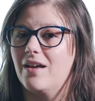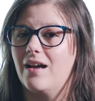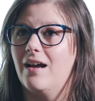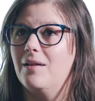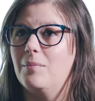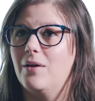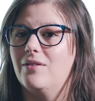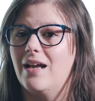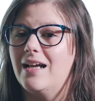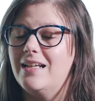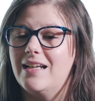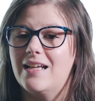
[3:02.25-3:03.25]
think I had about
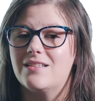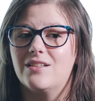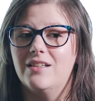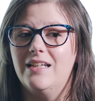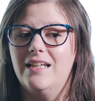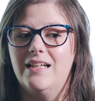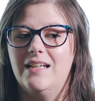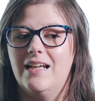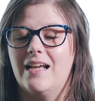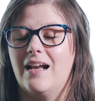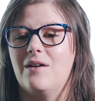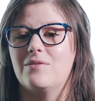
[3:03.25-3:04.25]
90 days clean,
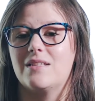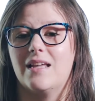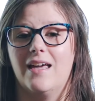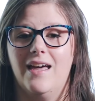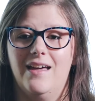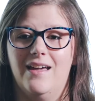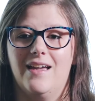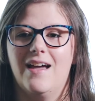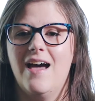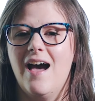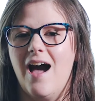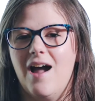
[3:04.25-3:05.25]
and I was like, hey,
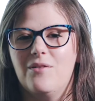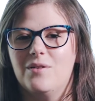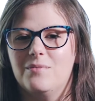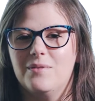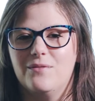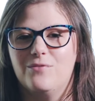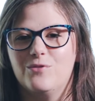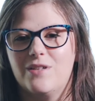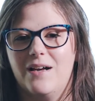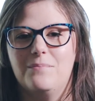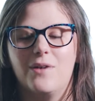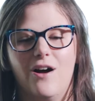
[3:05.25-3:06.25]
I want to be a
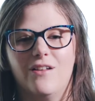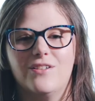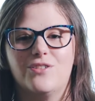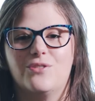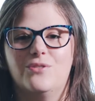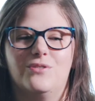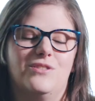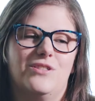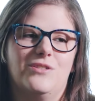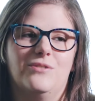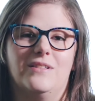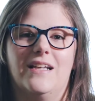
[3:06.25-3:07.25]
full-time college
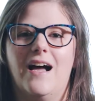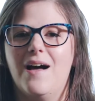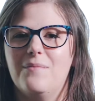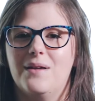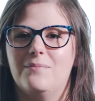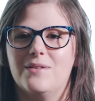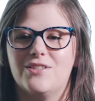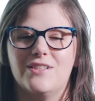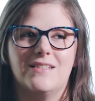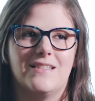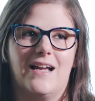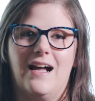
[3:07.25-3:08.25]
student. I'm
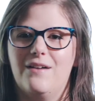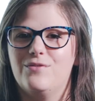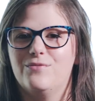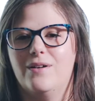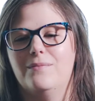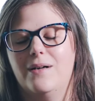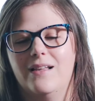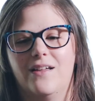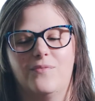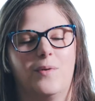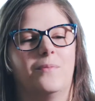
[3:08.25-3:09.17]
ambitious. I have to find my life